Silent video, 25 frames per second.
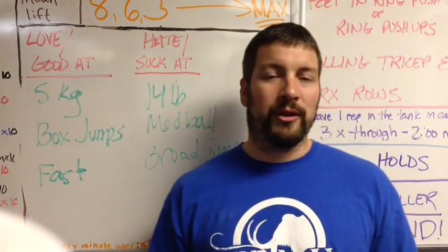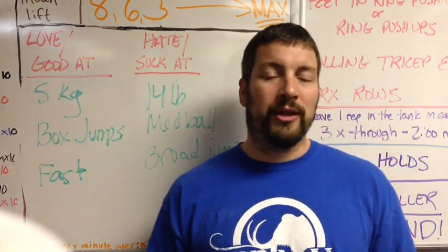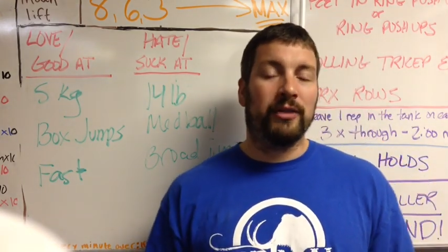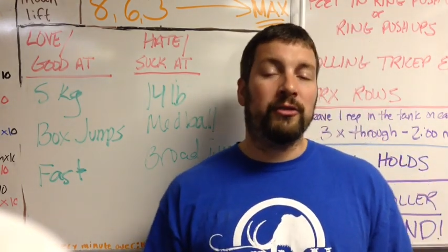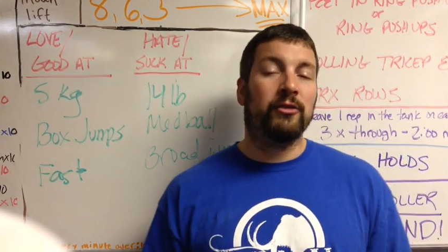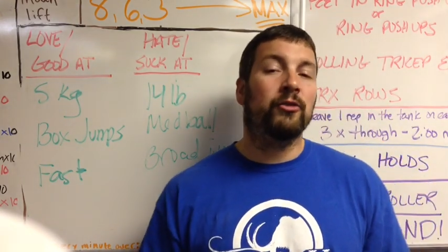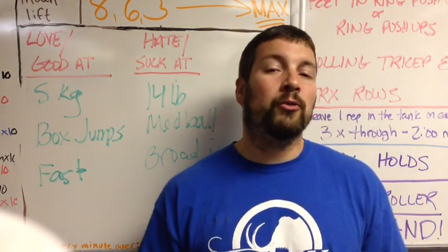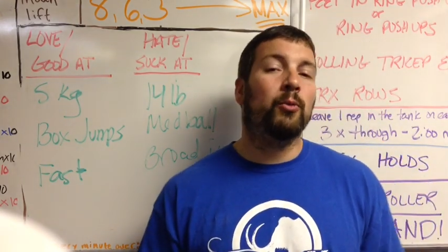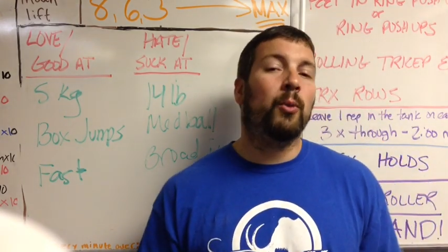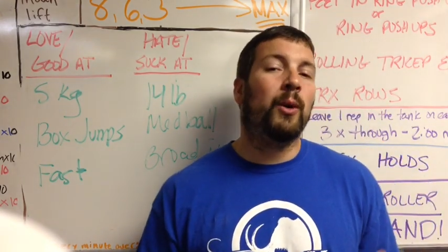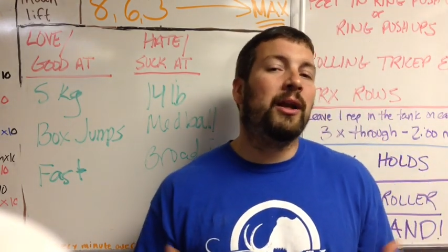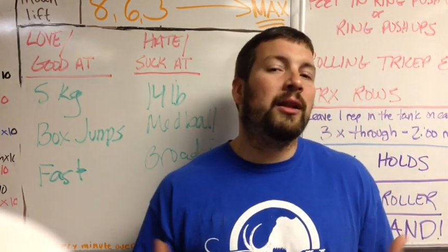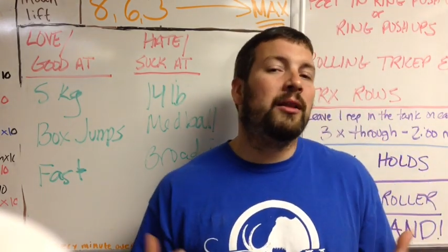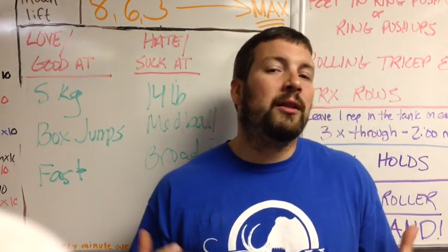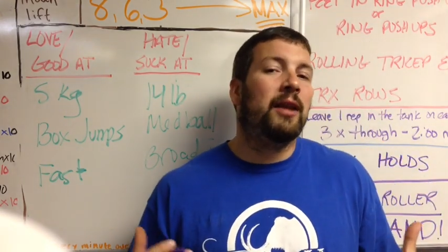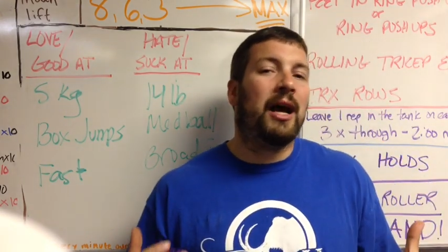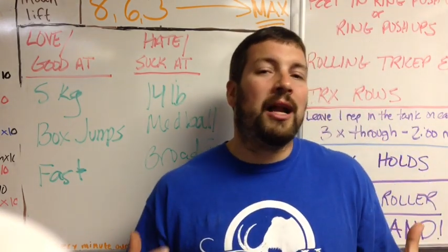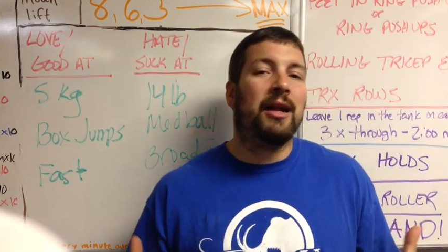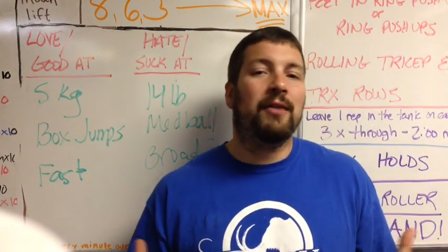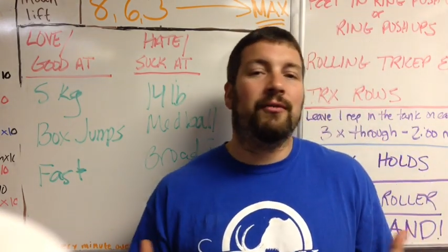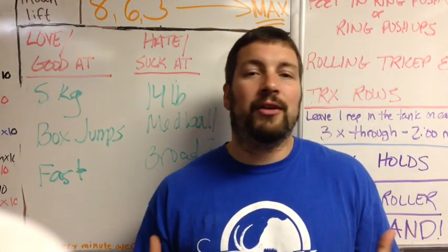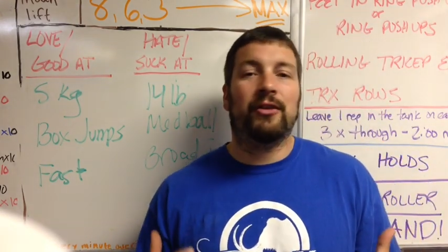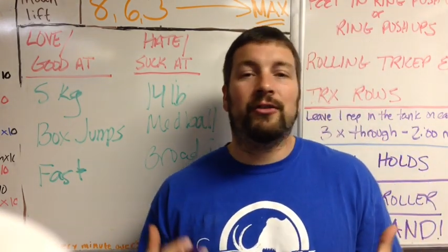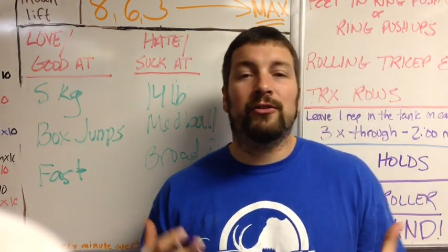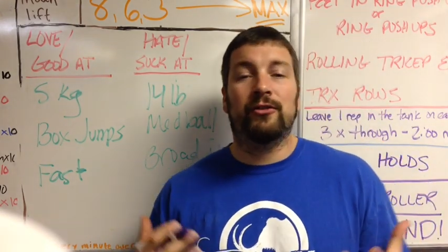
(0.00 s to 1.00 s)
This is what a
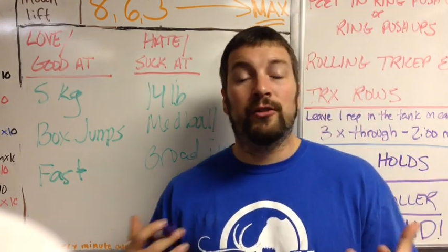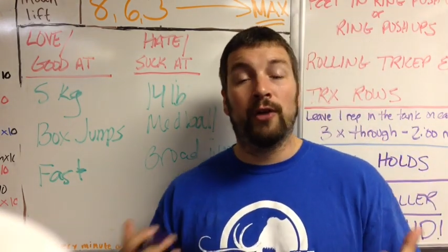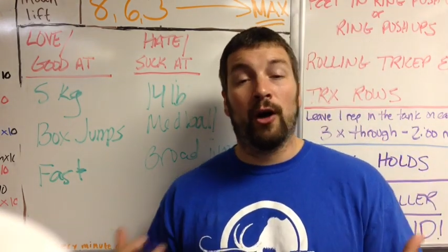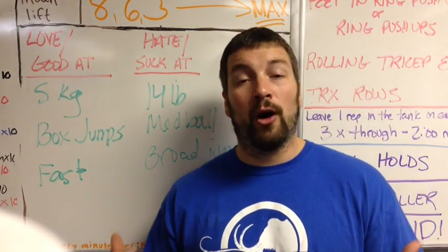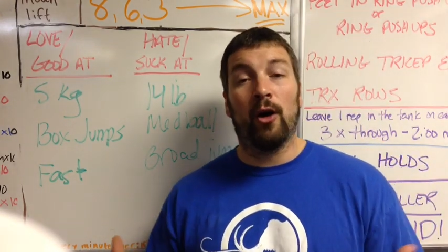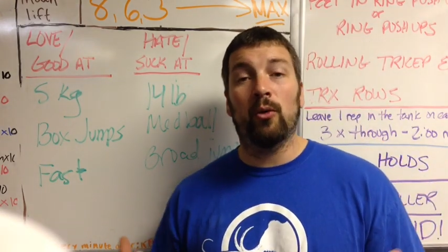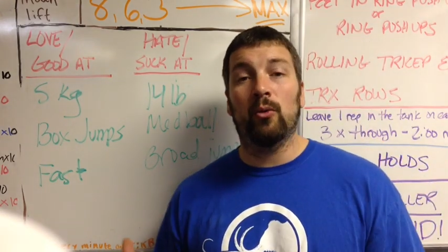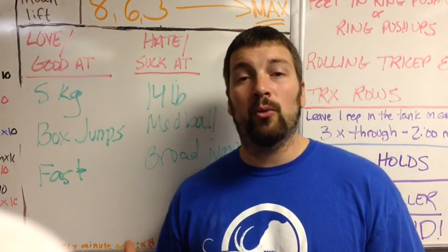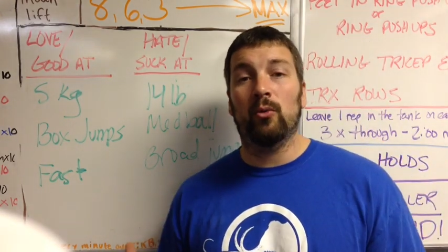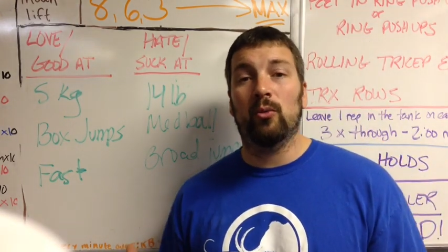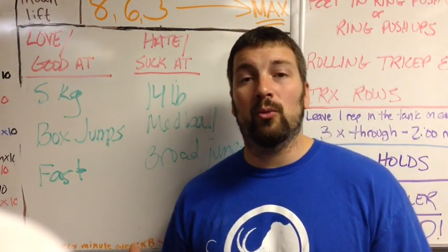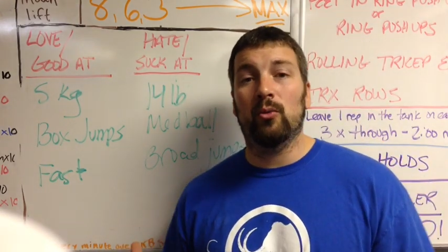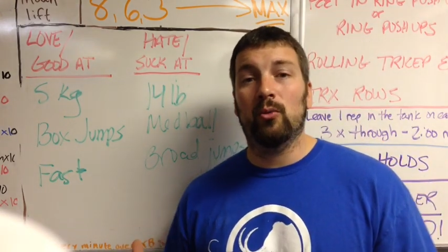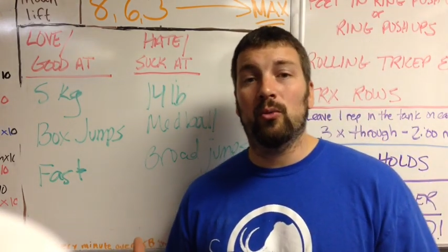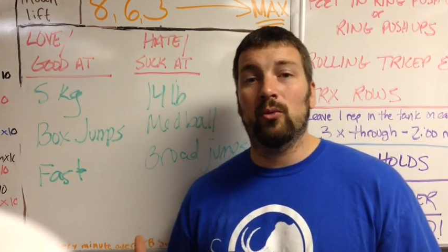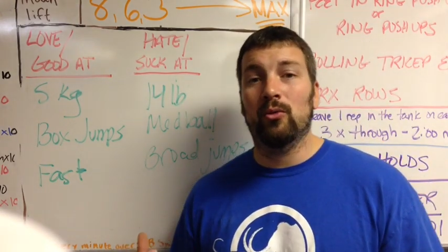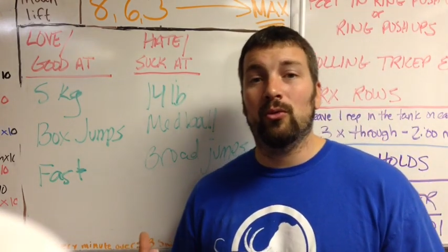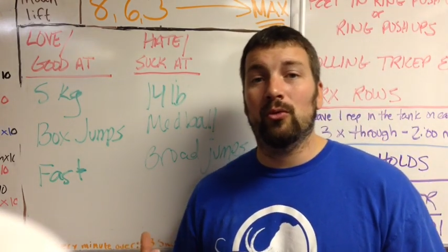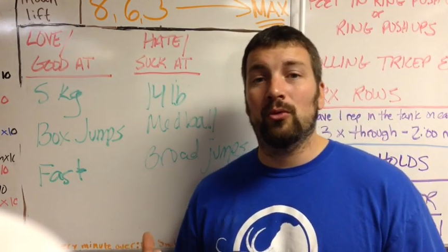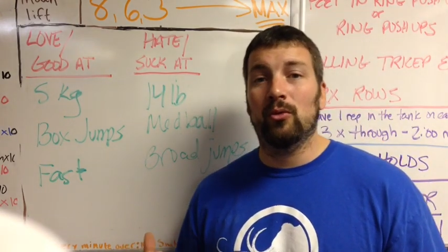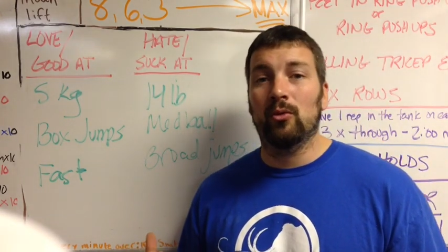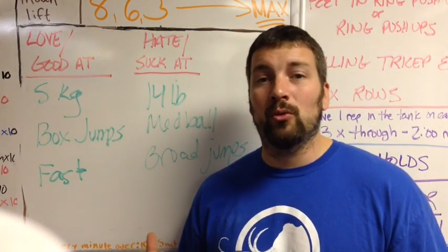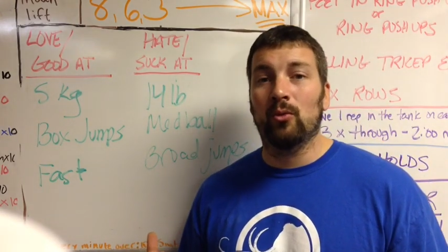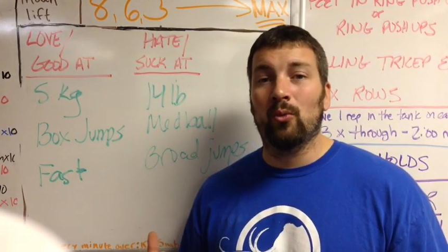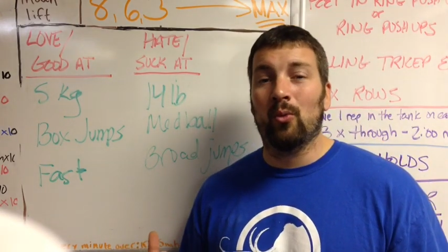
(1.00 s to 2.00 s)
lot of us don't
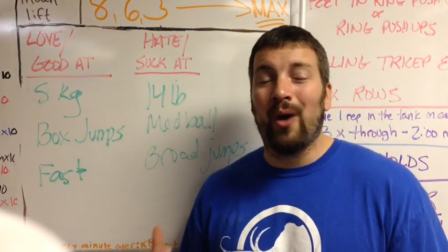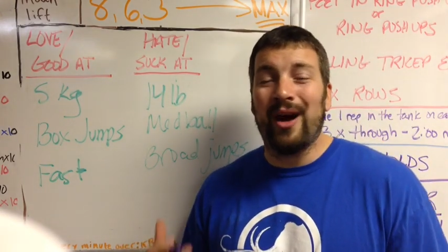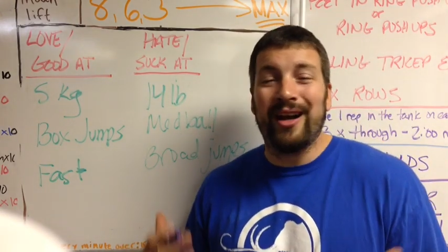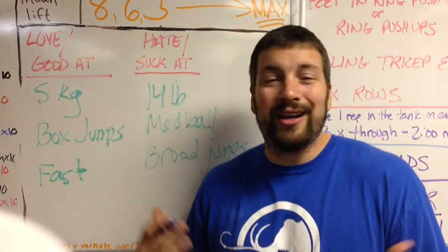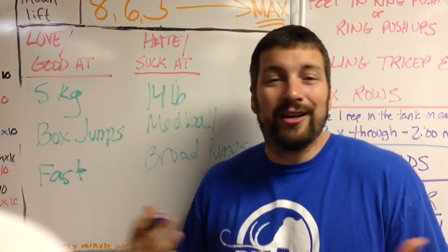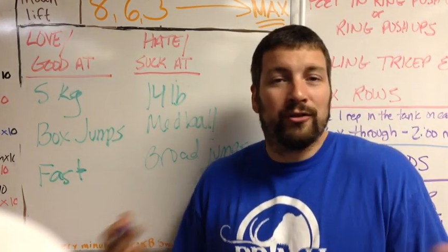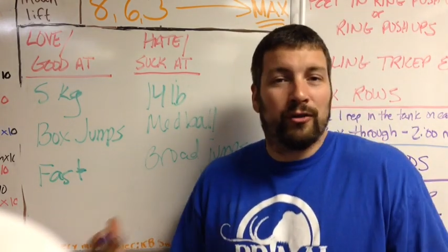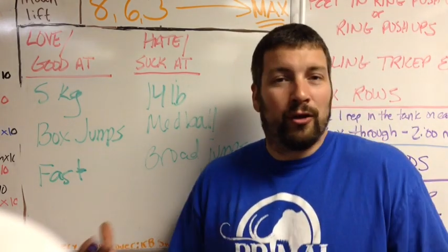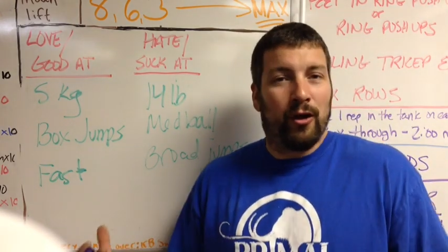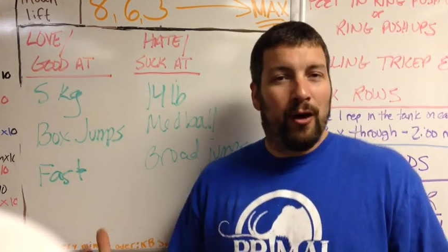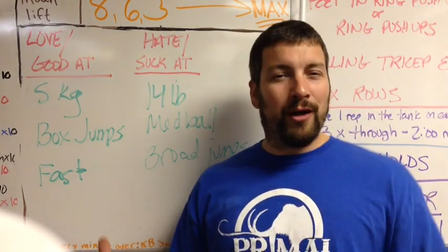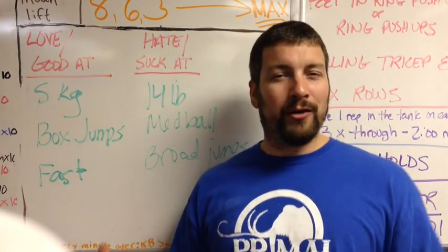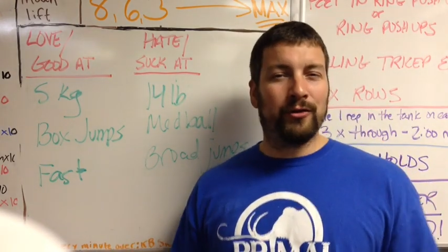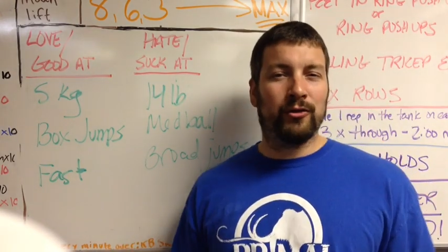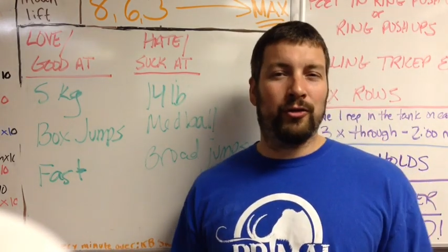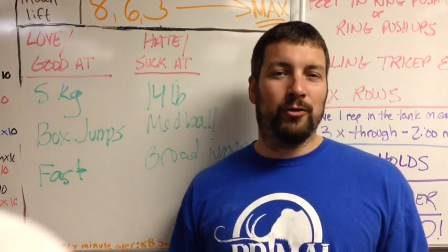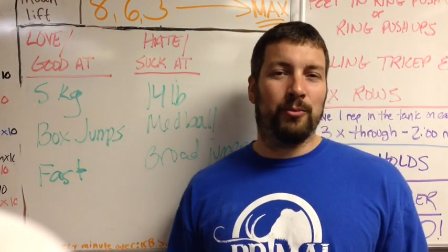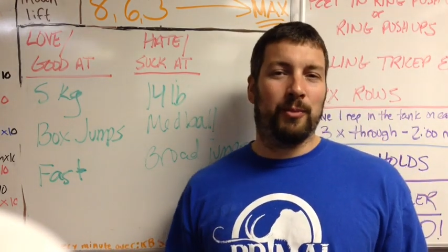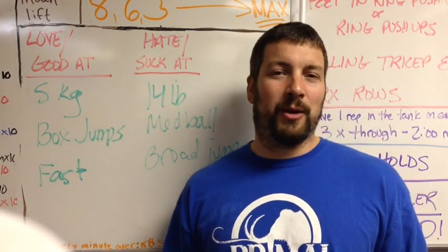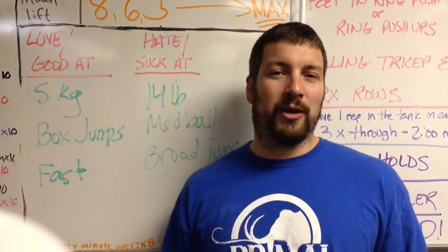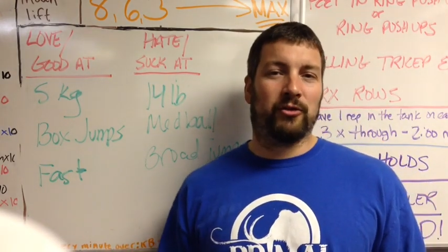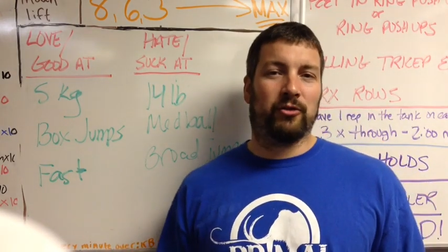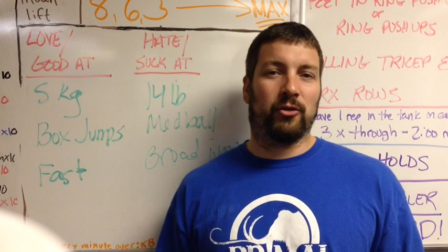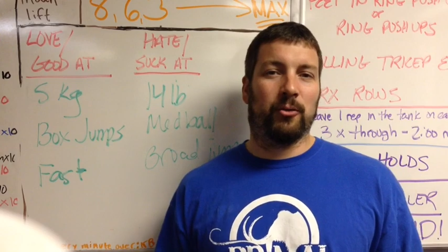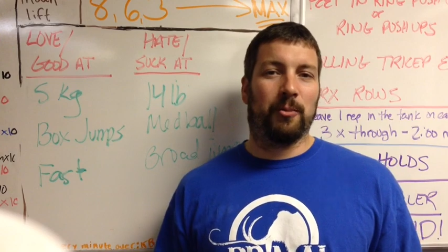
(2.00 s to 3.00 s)
want to talk too
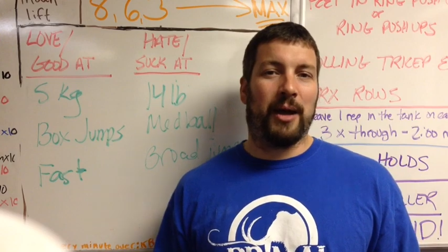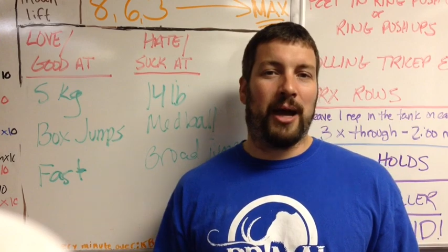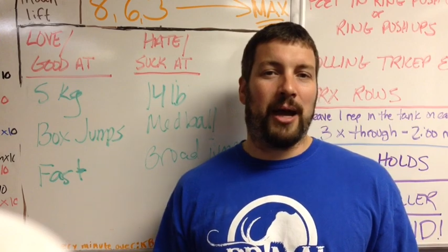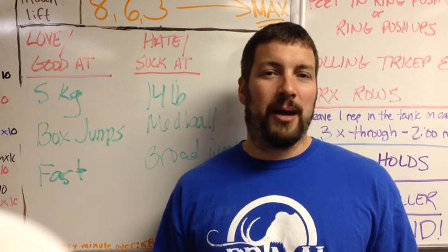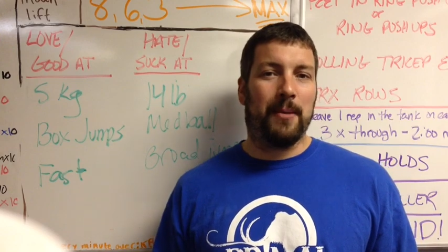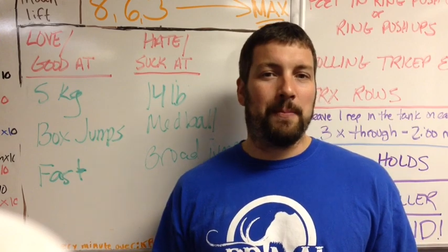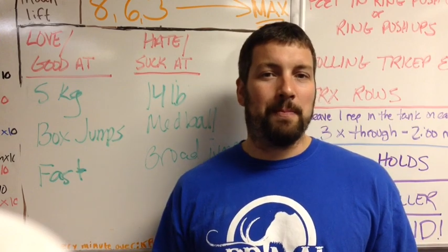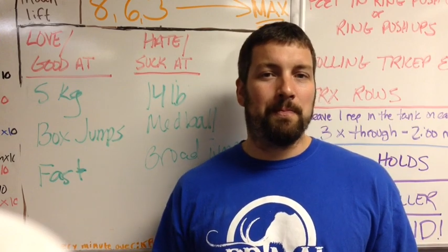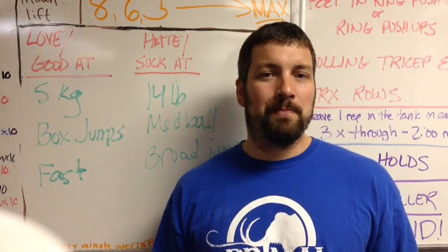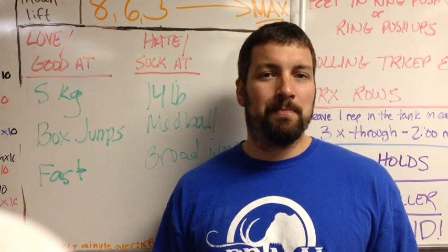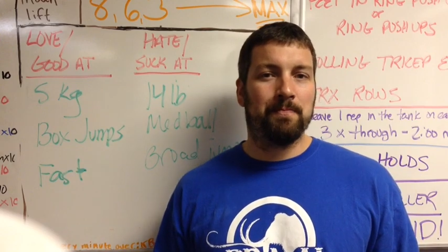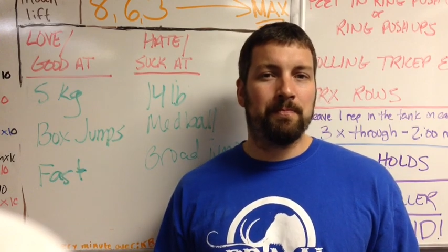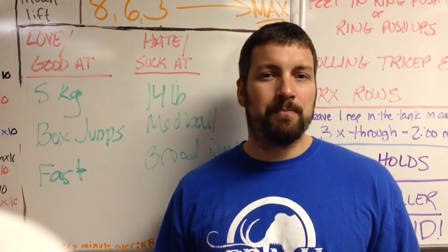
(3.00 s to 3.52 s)
much about.